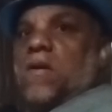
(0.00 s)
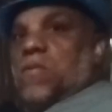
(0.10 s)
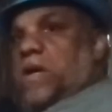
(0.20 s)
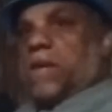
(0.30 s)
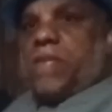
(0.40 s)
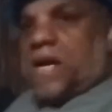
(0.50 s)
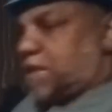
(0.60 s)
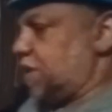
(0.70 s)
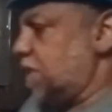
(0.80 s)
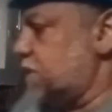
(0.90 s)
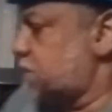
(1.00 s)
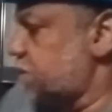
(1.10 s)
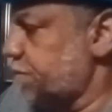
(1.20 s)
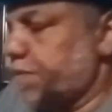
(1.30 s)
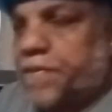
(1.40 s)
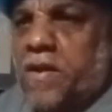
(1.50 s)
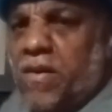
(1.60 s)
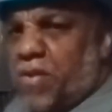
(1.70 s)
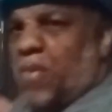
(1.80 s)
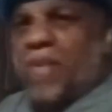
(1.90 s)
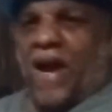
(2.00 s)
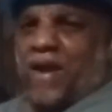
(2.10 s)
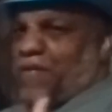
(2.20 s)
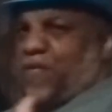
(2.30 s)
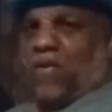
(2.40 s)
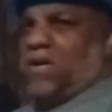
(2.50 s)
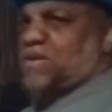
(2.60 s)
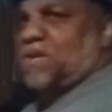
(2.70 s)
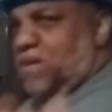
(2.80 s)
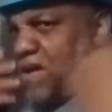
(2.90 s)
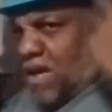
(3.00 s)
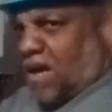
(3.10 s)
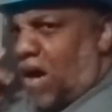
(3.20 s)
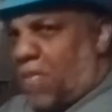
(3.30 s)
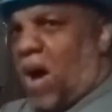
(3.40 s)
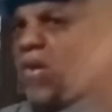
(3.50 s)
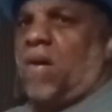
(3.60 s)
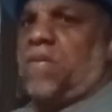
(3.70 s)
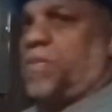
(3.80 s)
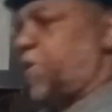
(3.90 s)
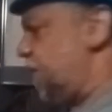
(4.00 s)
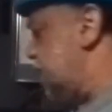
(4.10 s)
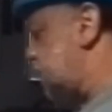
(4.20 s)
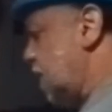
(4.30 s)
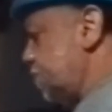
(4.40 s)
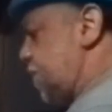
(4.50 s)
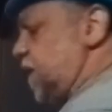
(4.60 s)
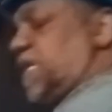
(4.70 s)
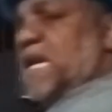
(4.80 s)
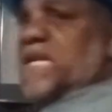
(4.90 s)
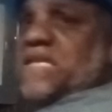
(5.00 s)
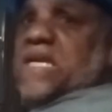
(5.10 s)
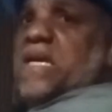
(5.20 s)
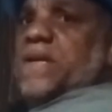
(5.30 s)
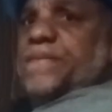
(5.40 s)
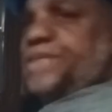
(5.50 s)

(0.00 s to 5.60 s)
We'll get back to this. We're going to go back and forth here. I'm all over the place. PTSD.